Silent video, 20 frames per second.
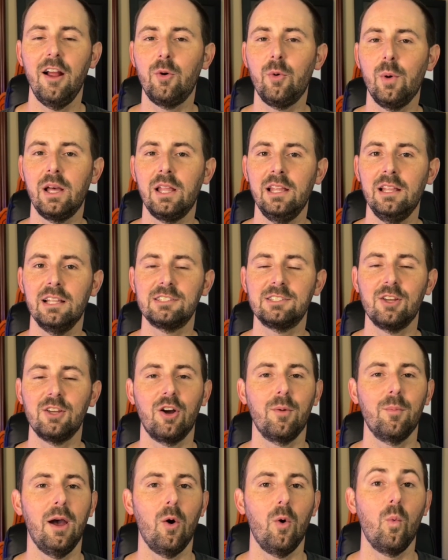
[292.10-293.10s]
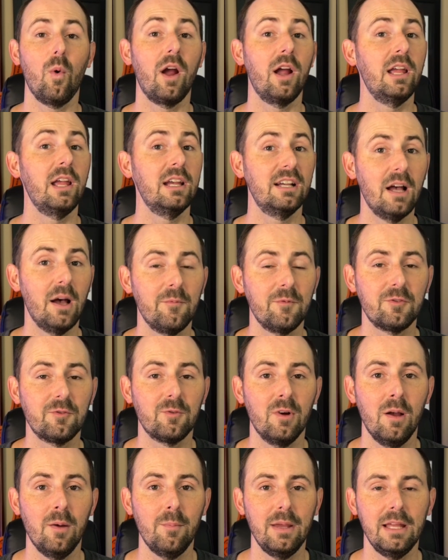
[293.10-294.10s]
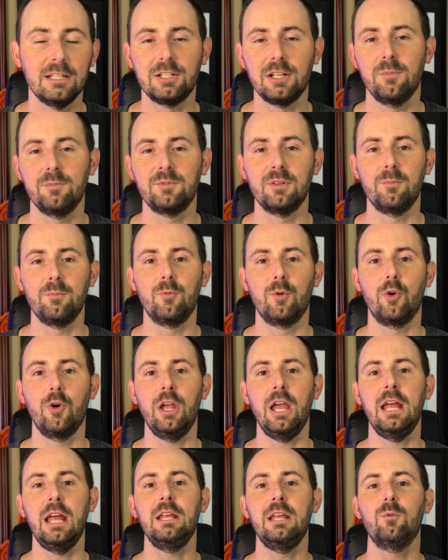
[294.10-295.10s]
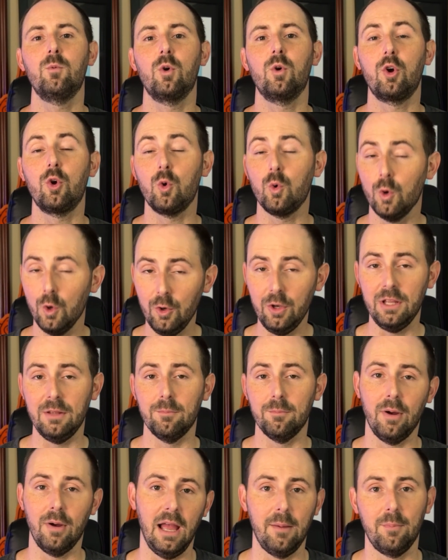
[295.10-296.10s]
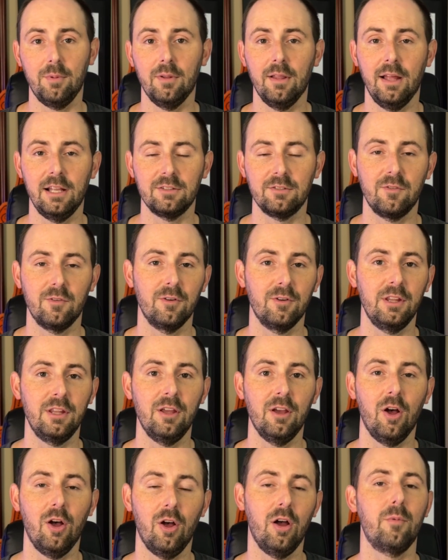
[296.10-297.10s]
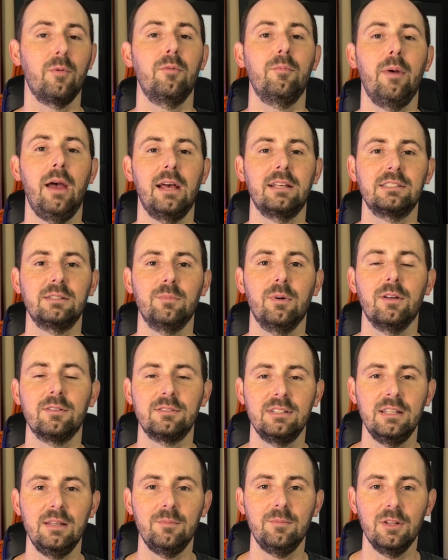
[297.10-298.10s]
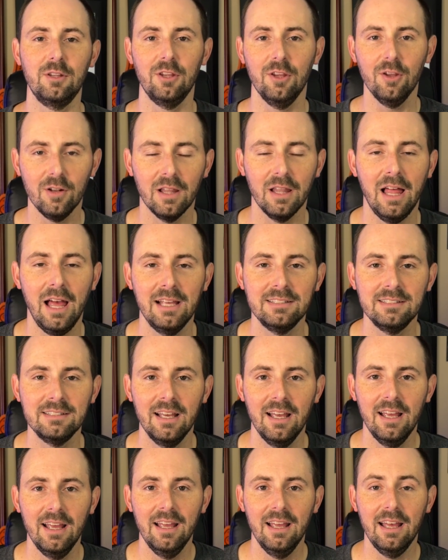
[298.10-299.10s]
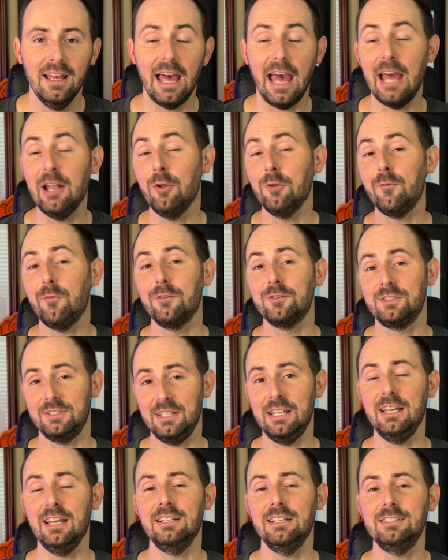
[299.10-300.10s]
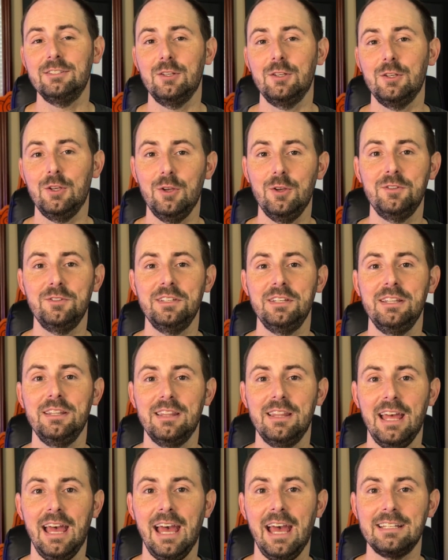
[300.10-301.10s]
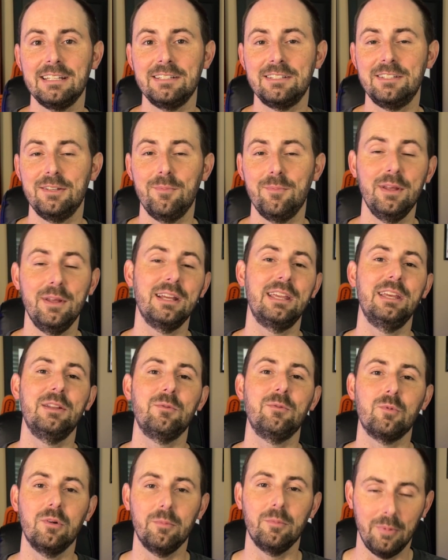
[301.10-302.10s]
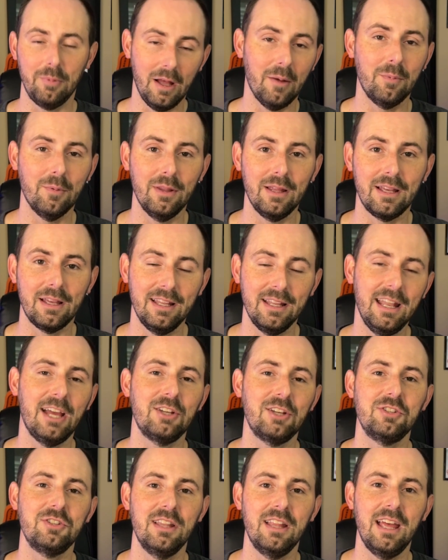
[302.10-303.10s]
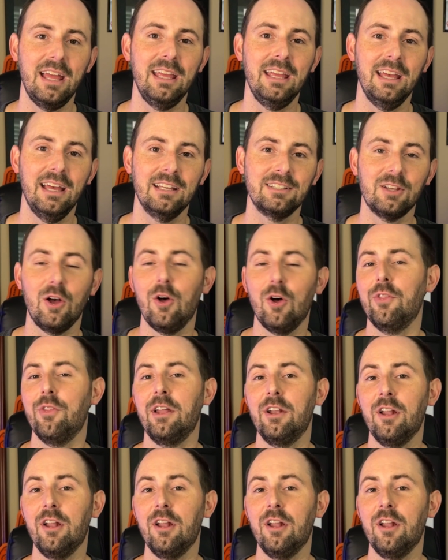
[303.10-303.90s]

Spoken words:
quickly, let's talk about where he comes from in terms of creating recruiting pipelines for the Auburn basketball team to utilize. I don't foresee us using that Dominican Republic connection that he has all that